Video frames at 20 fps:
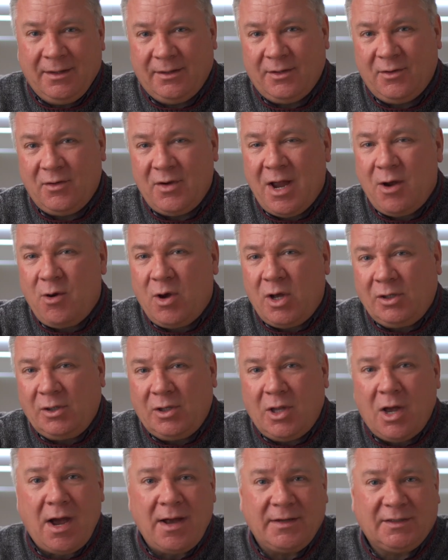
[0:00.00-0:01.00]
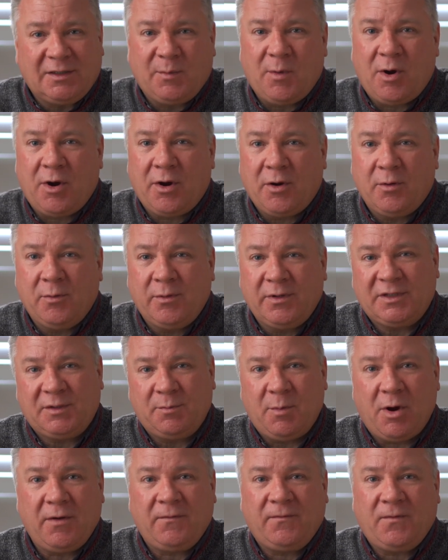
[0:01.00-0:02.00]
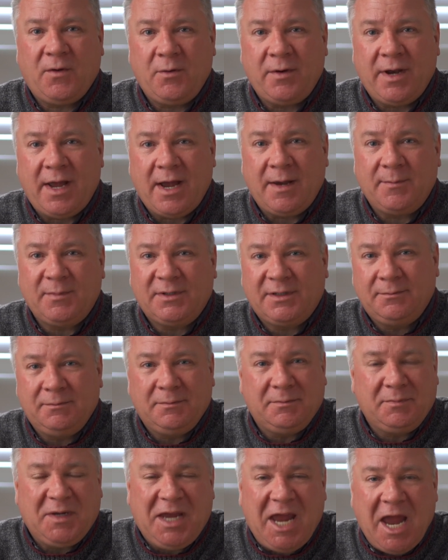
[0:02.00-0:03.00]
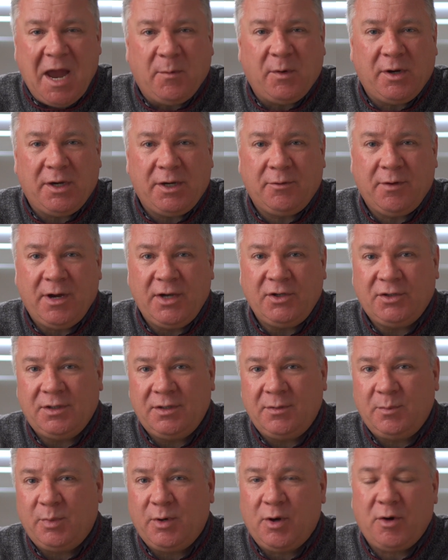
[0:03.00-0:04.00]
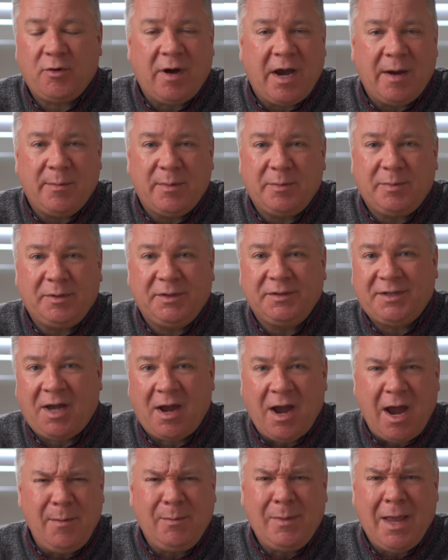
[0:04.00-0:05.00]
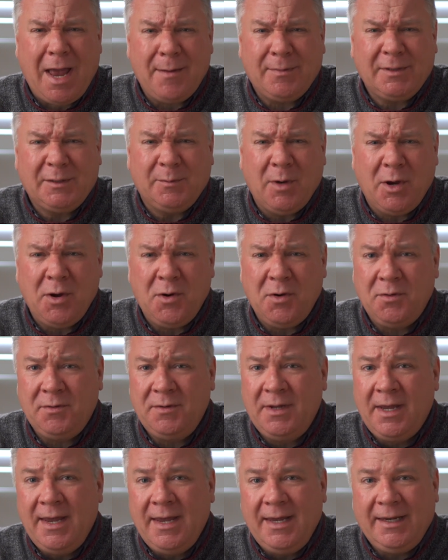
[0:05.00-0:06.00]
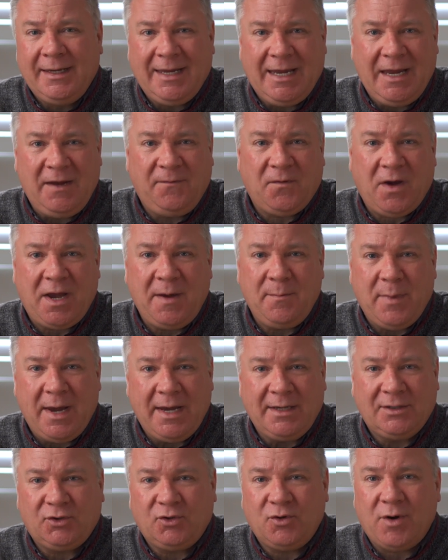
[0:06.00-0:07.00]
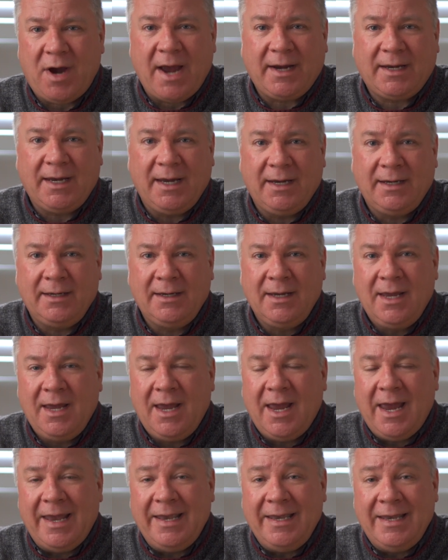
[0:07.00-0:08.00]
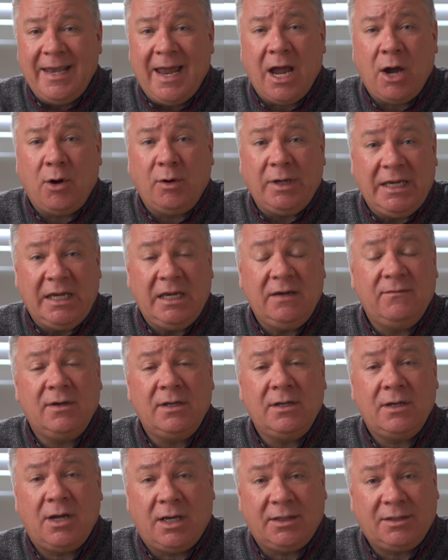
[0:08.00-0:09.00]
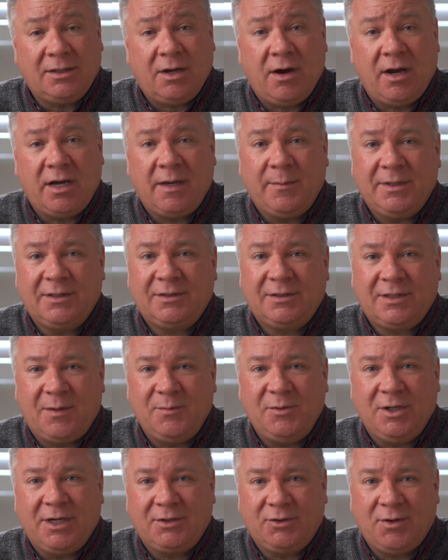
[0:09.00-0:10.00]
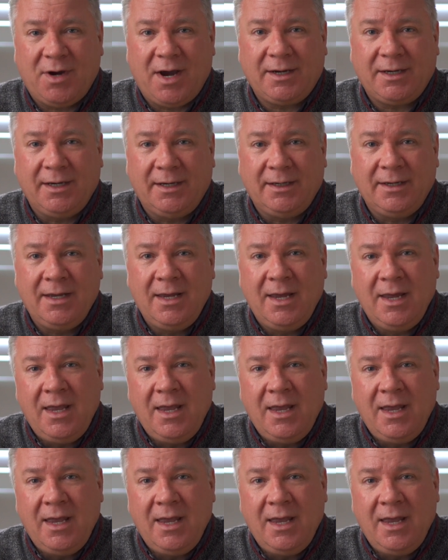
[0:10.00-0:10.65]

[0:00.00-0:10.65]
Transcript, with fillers: They're now a lot smarter with smartphone apps, camera integration, programmable time-lapse mode, keyframe-based tracking, and now even autonomous subject tracking.